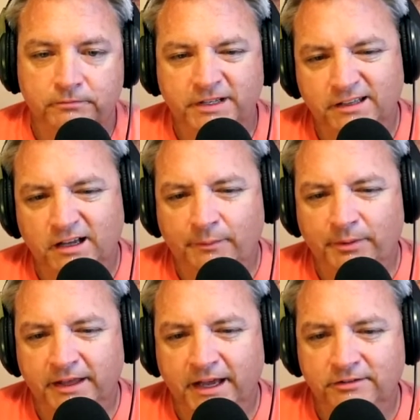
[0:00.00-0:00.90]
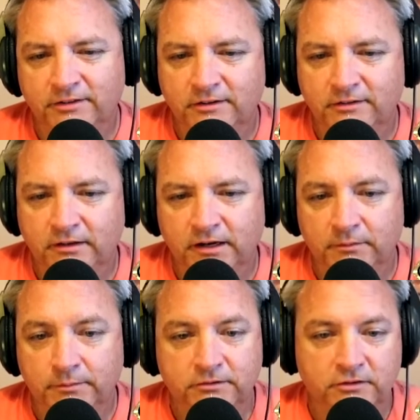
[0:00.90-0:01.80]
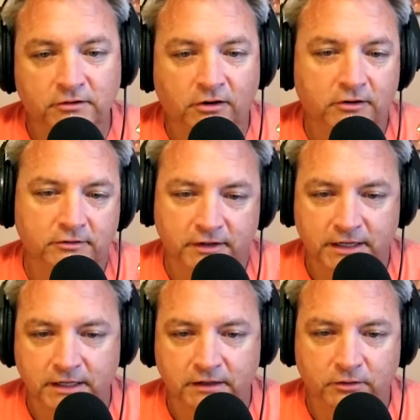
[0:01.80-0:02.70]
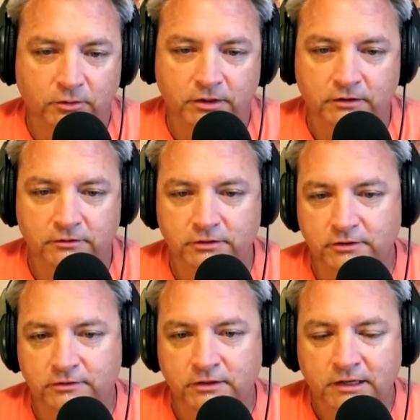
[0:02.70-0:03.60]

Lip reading: like the obligation is there, but your heart's not in it, or you're just,